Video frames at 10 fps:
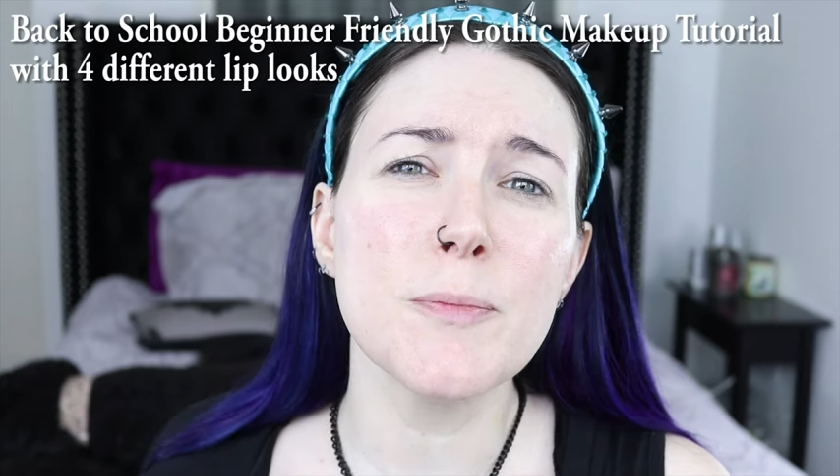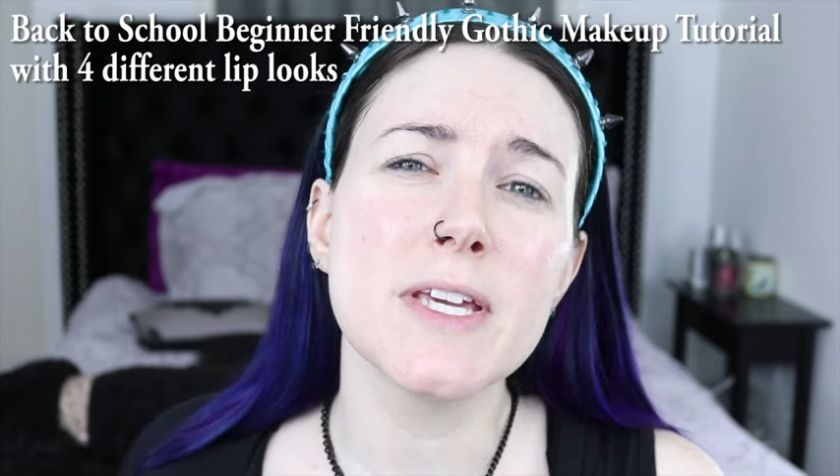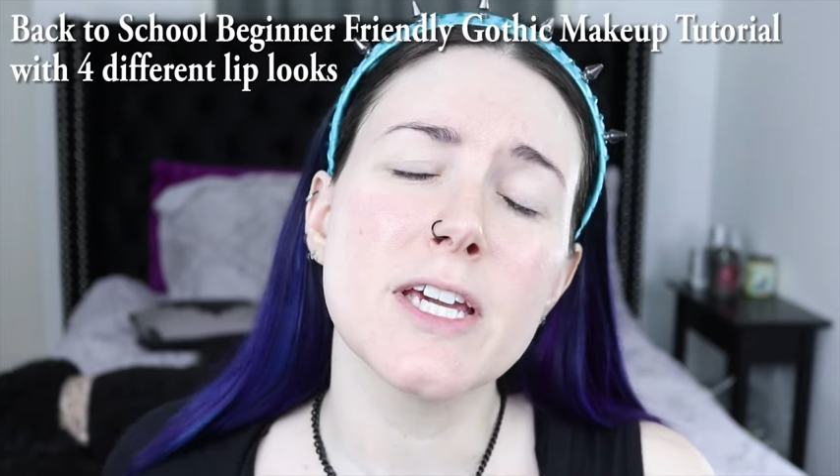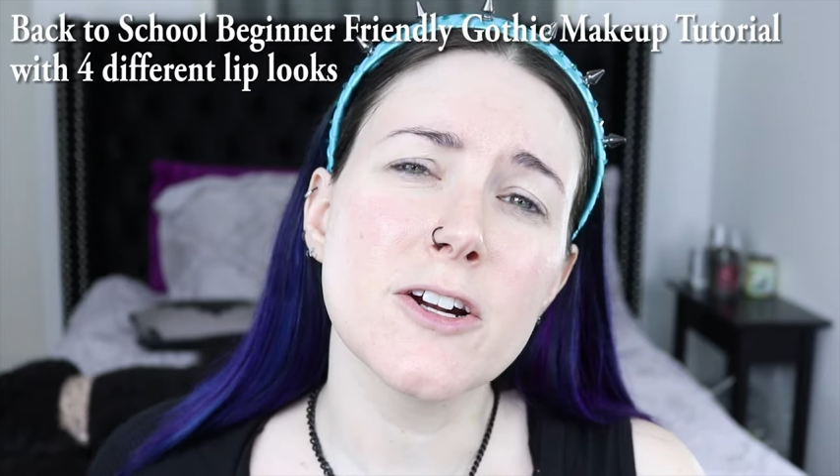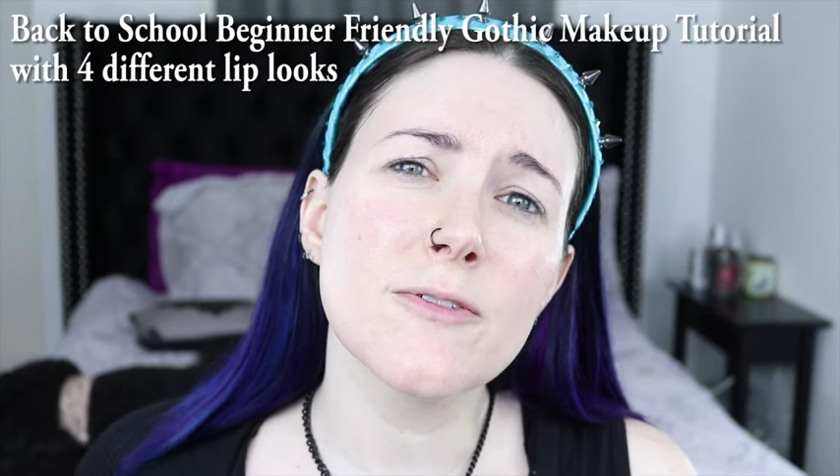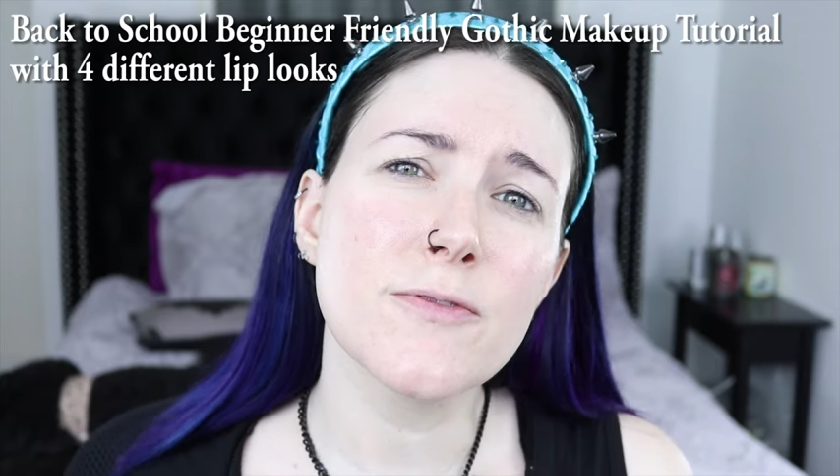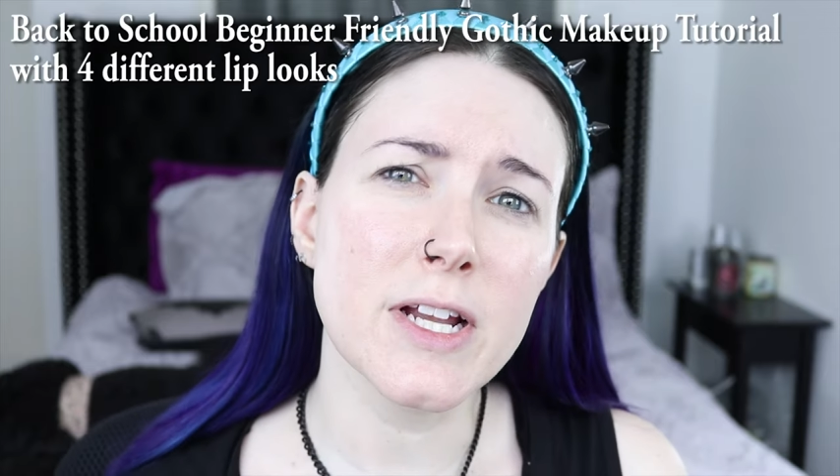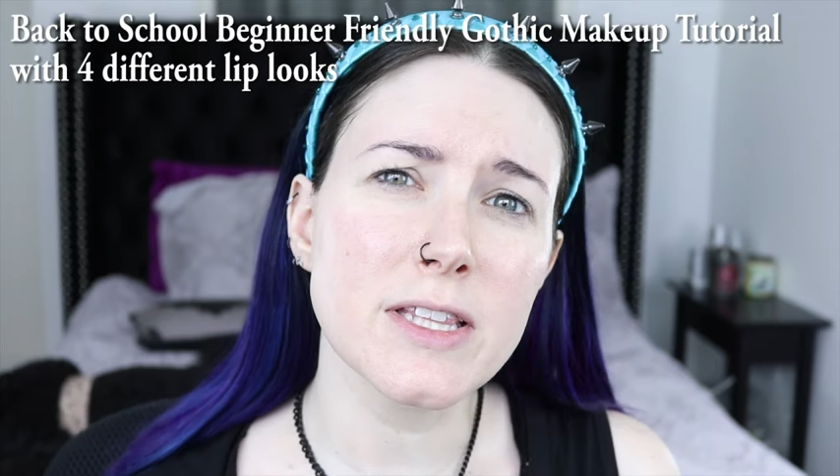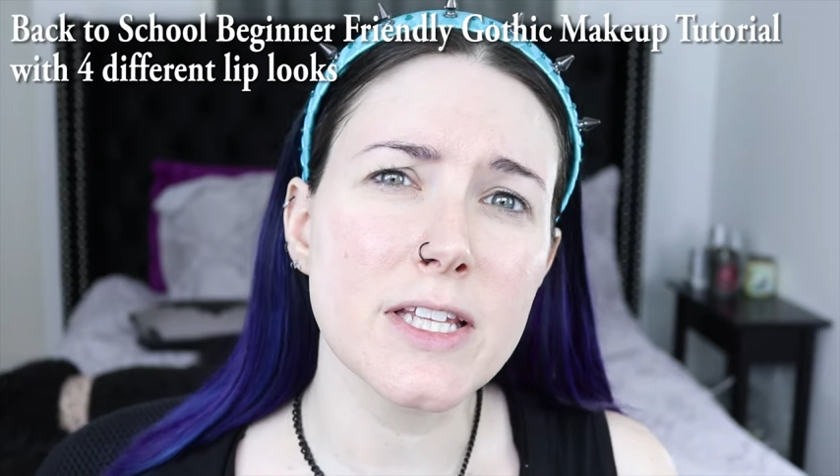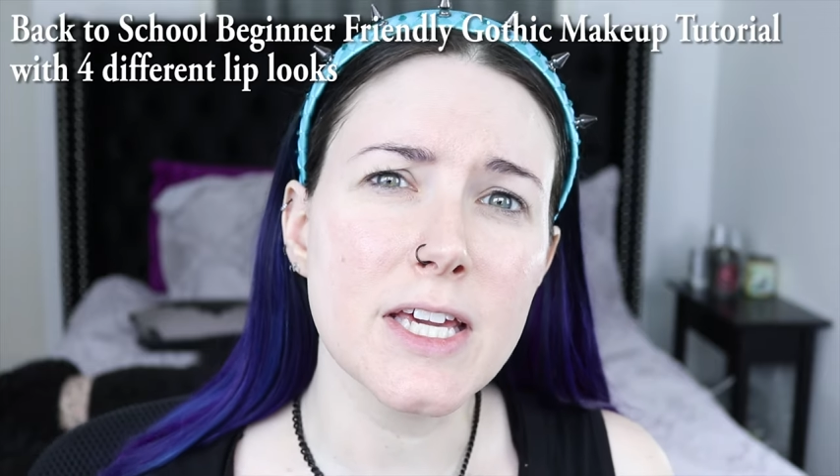
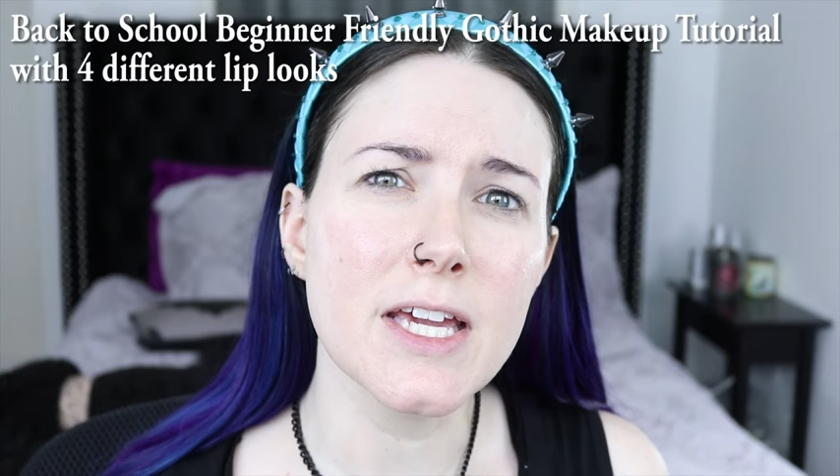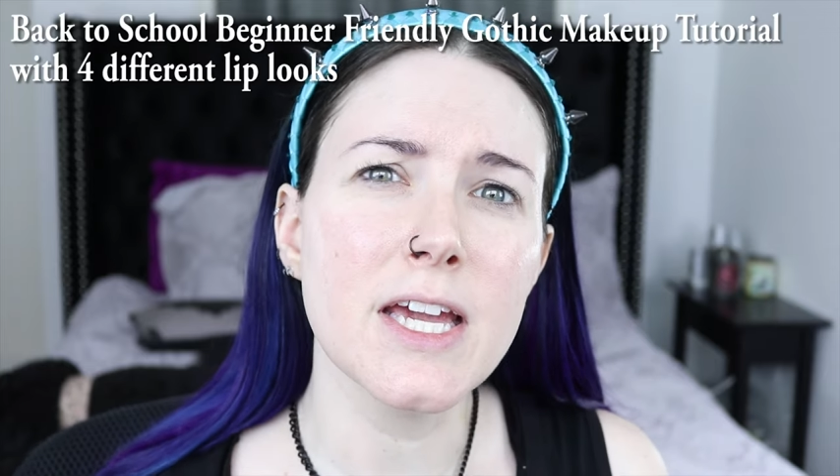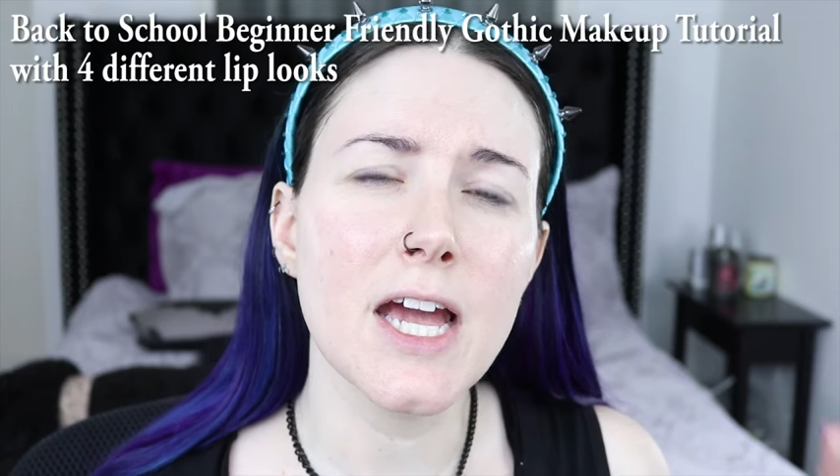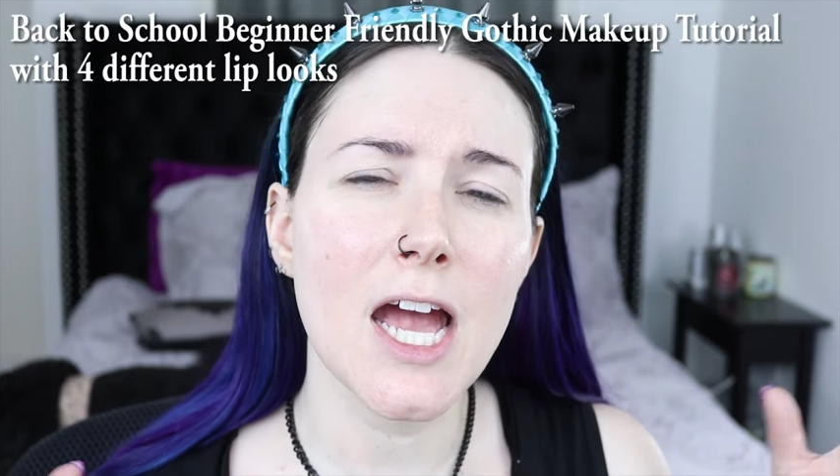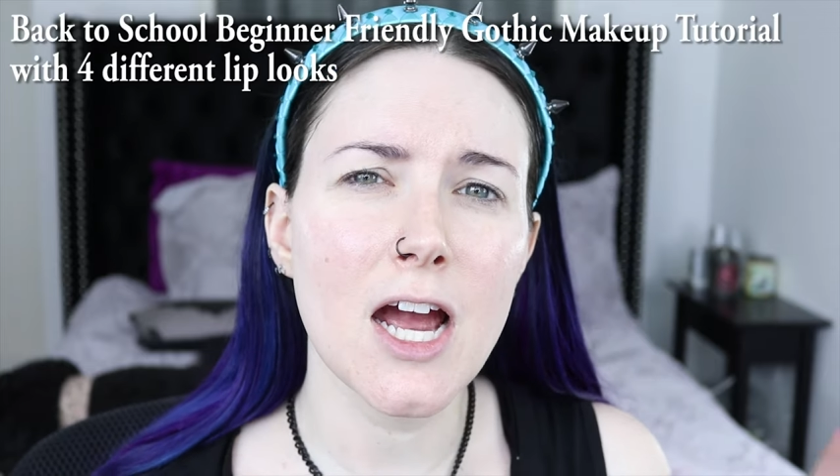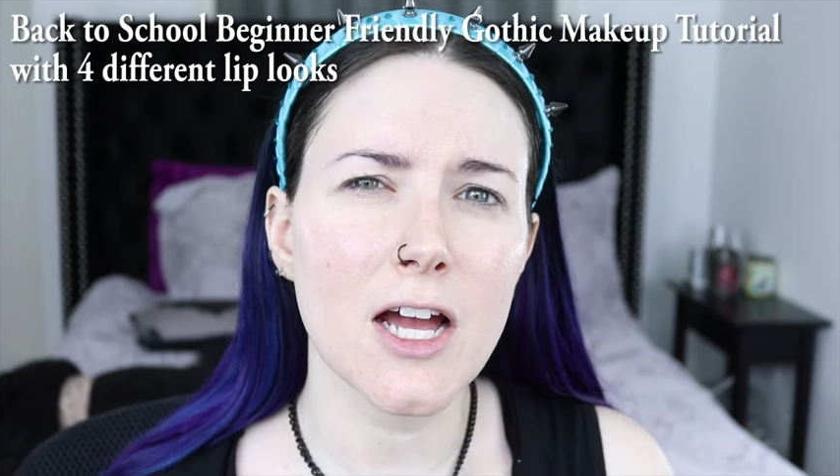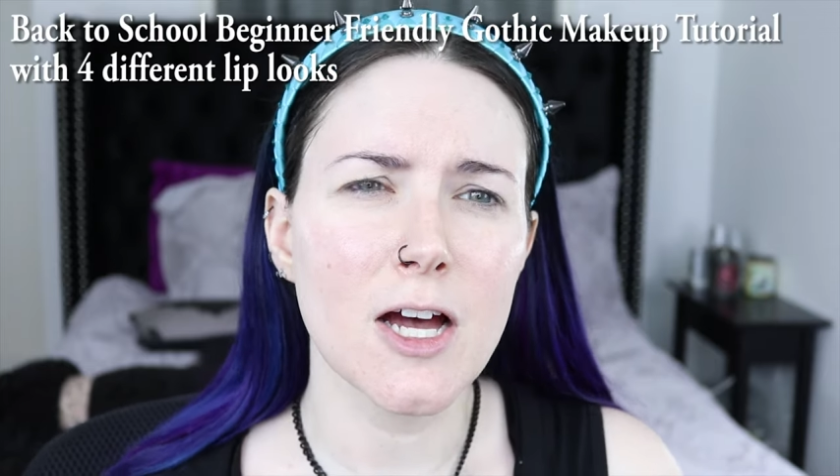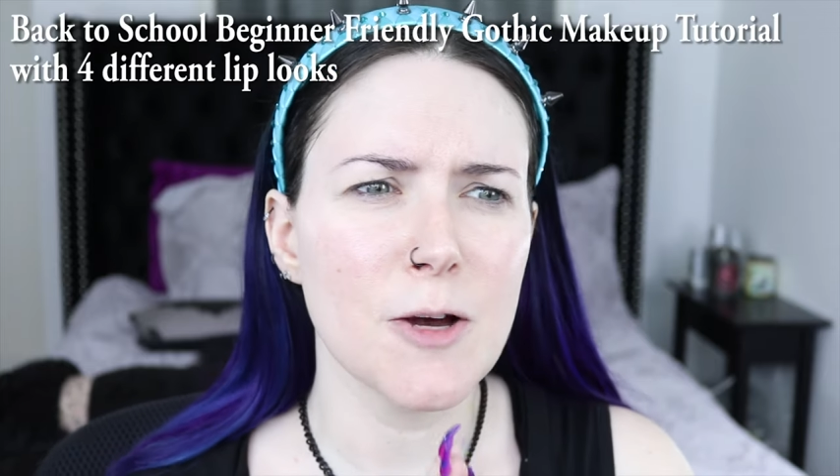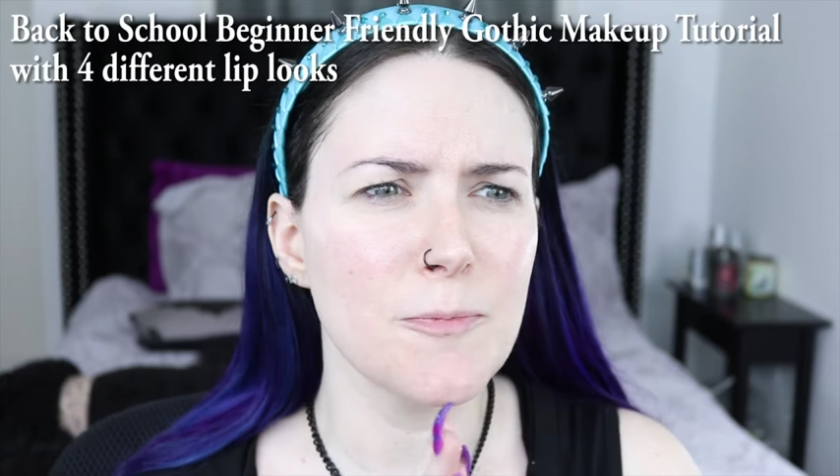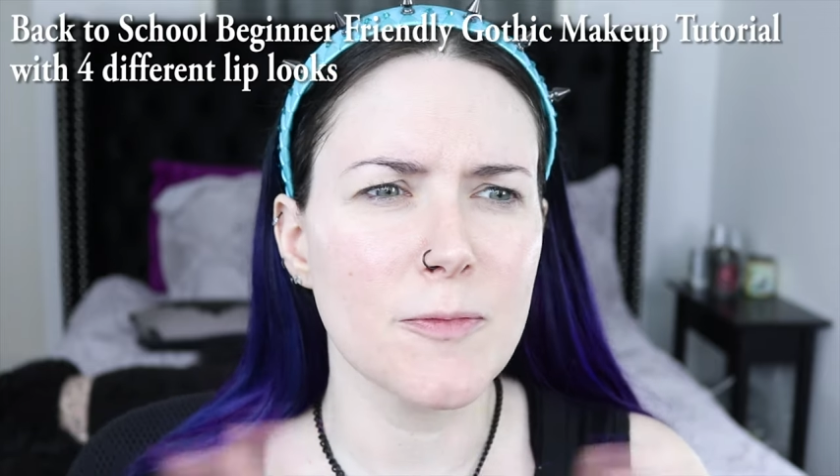beginner-friendly
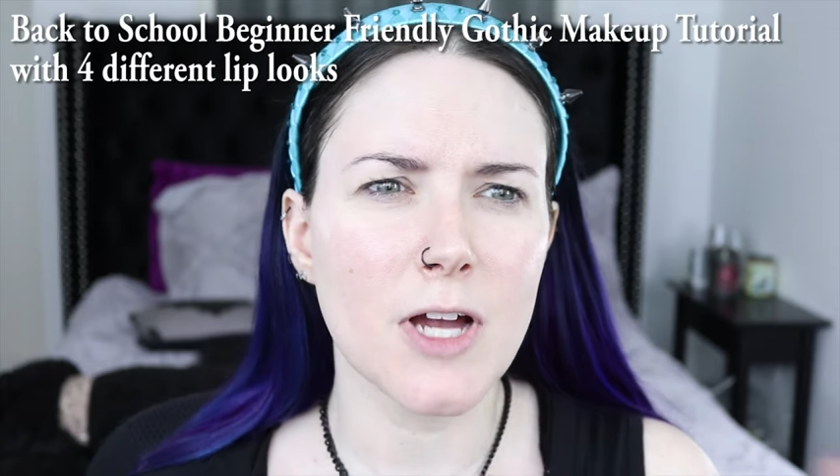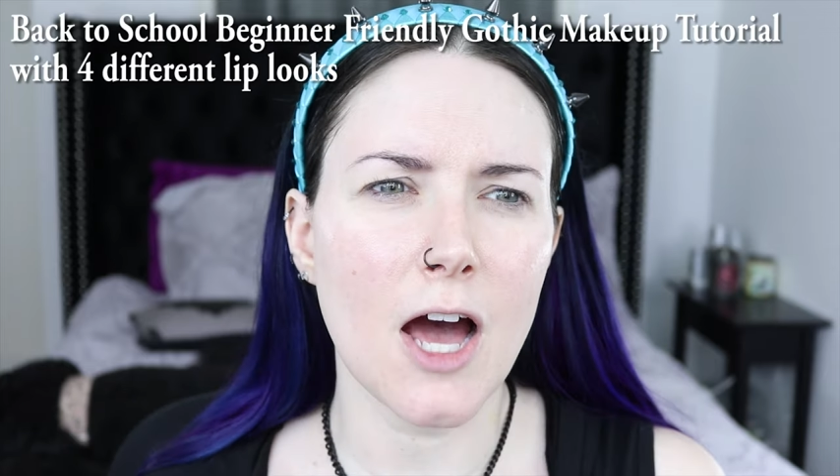um,